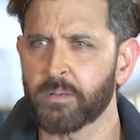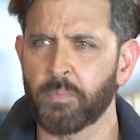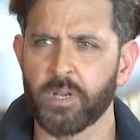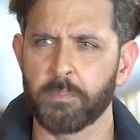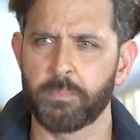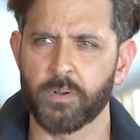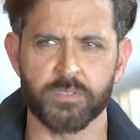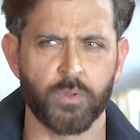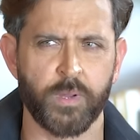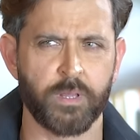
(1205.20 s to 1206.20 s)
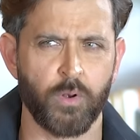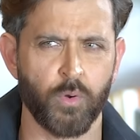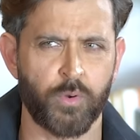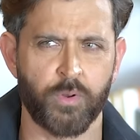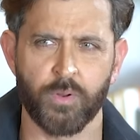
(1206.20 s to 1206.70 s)
somebody because of the way they
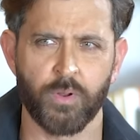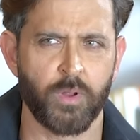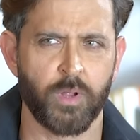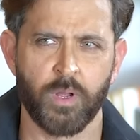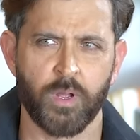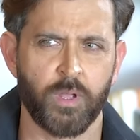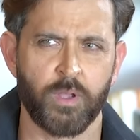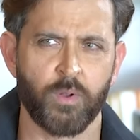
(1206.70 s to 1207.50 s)
looked. You